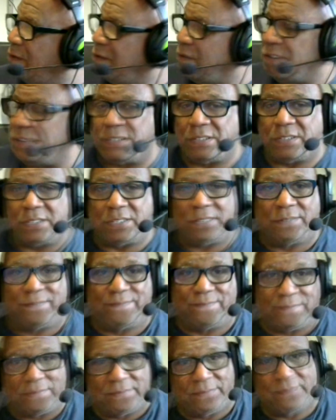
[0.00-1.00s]
of the study.
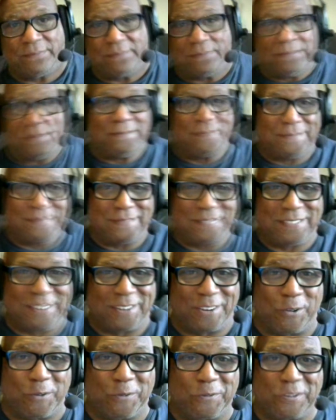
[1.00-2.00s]

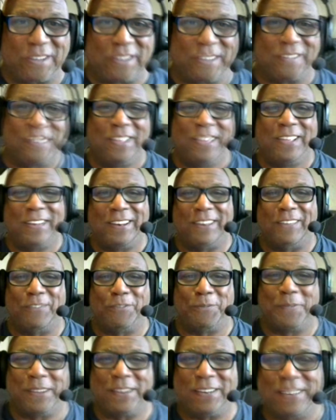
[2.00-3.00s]
Go figure.
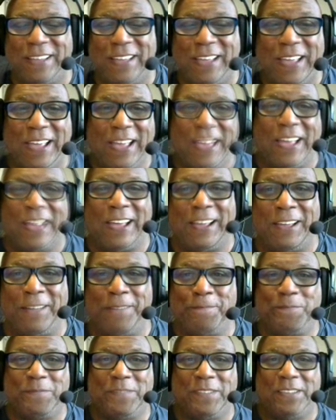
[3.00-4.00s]
Never mind.
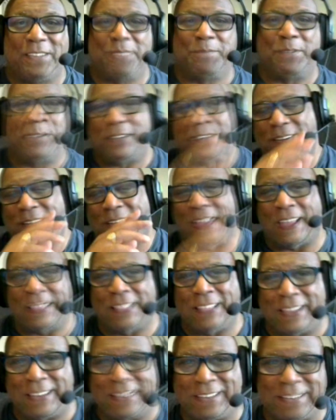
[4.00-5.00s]
But yeah, I
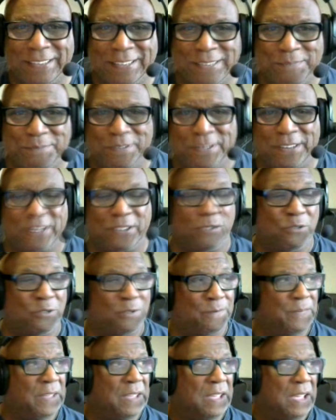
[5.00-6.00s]
like it. It's pretty
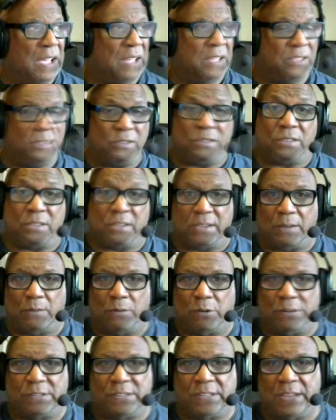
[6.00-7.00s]
cool. And the other thing I
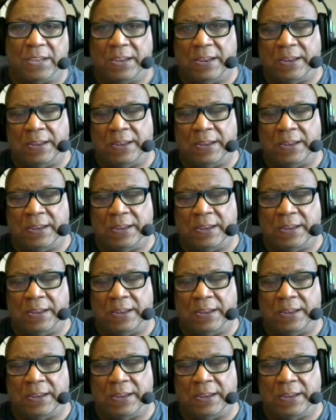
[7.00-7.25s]
want to say